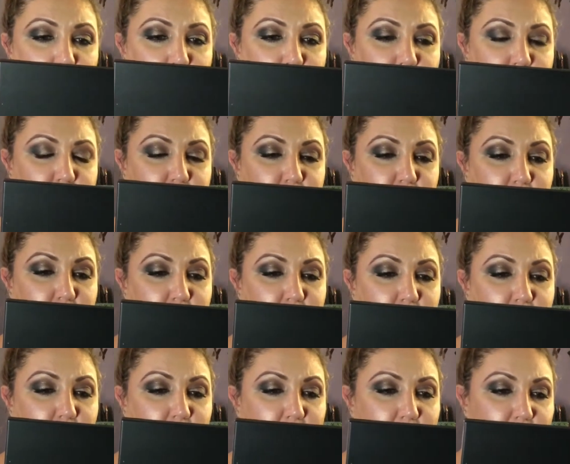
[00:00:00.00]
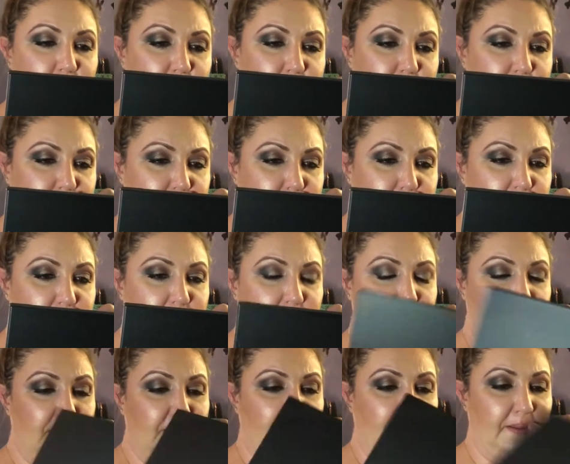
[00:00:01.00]
This one is,
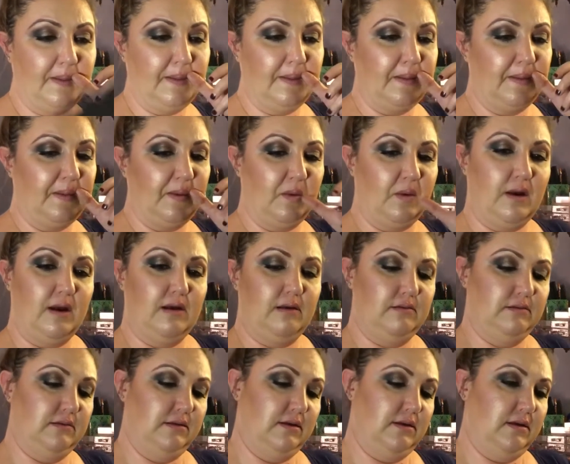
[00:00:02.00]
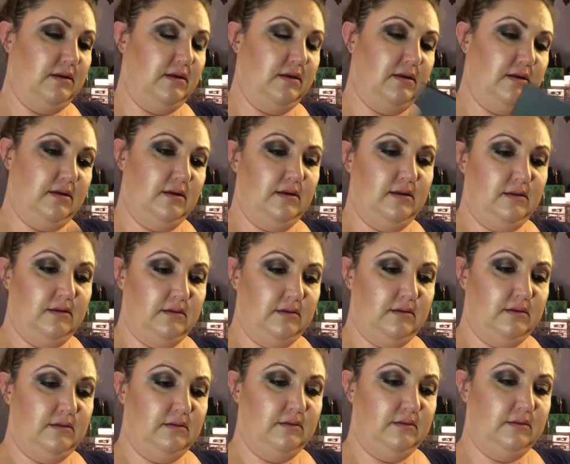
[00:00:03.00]
well,
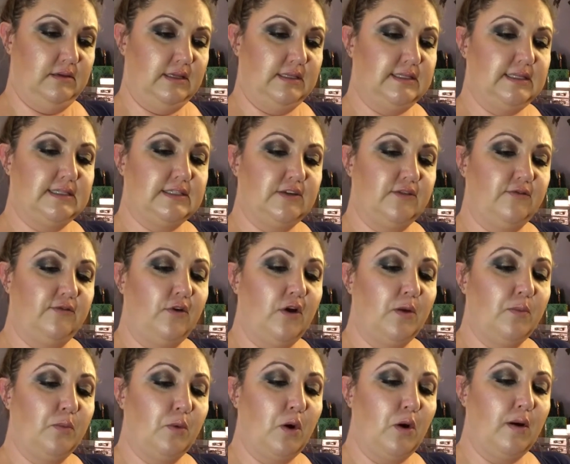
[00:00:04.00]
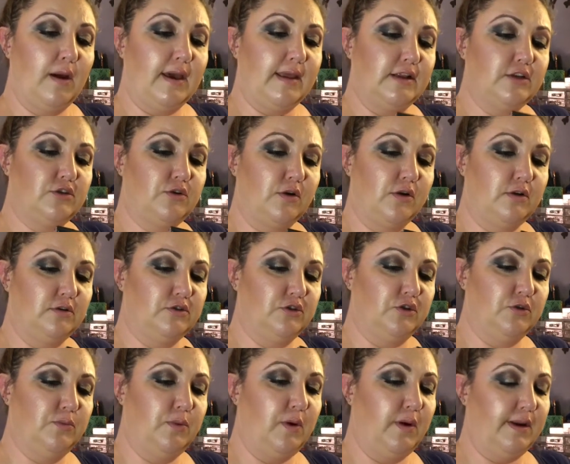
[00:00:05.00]
it's a Sephora Pro Editorial
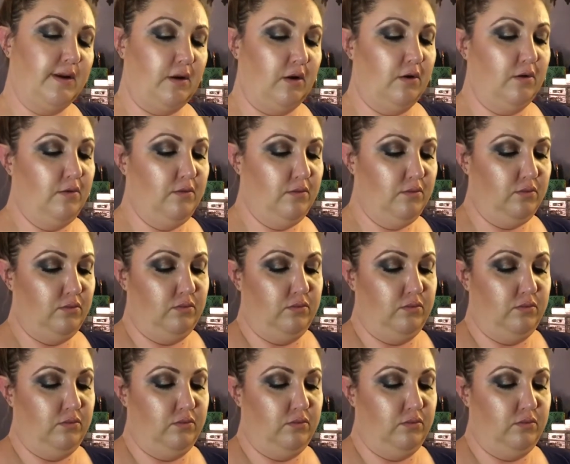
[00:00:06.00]
2.0.